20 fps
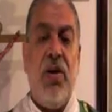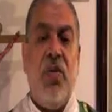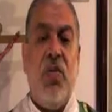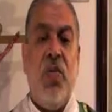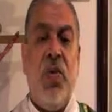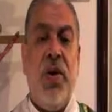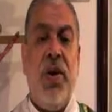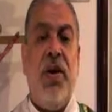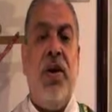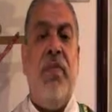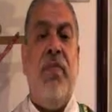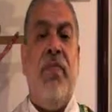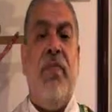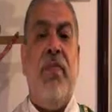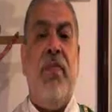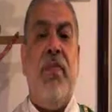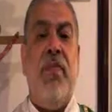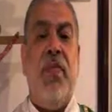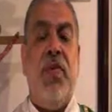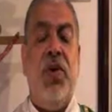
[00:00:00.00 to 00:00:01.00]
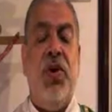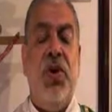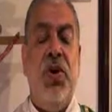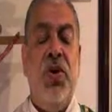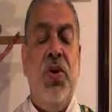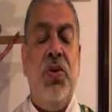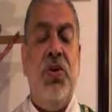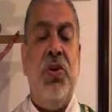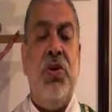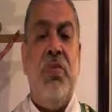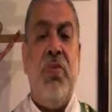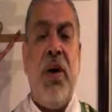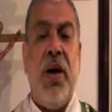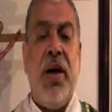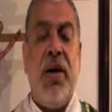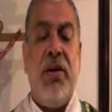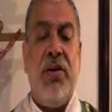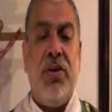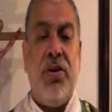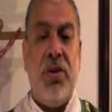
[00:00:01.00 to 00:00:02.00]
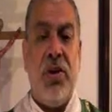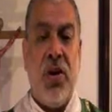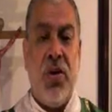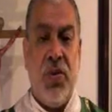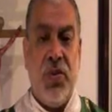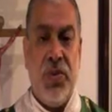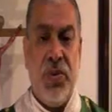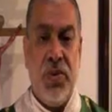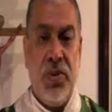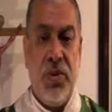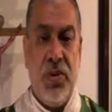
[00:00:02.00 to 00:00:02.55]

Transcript: with a huge millstone